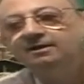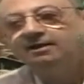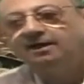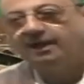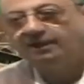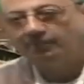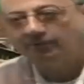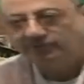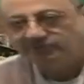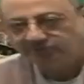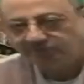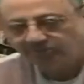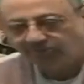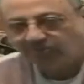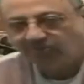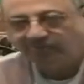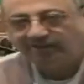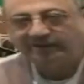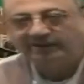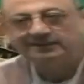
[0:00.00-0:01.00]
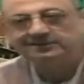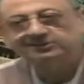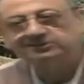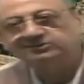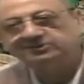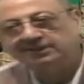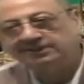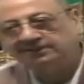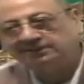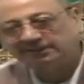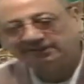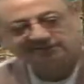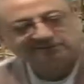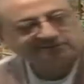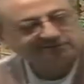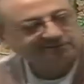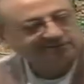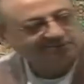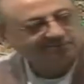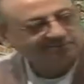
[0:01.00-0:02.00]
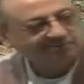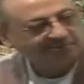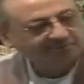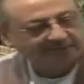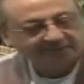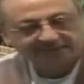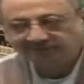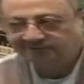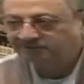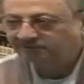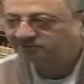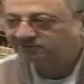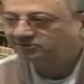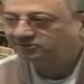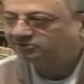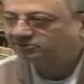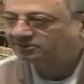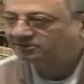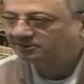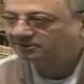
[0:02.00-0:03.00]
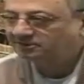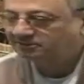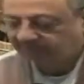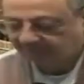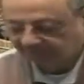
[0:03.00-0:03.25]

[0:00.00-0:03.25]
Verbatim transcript: I want you to look at this sentence, brothers and sisters,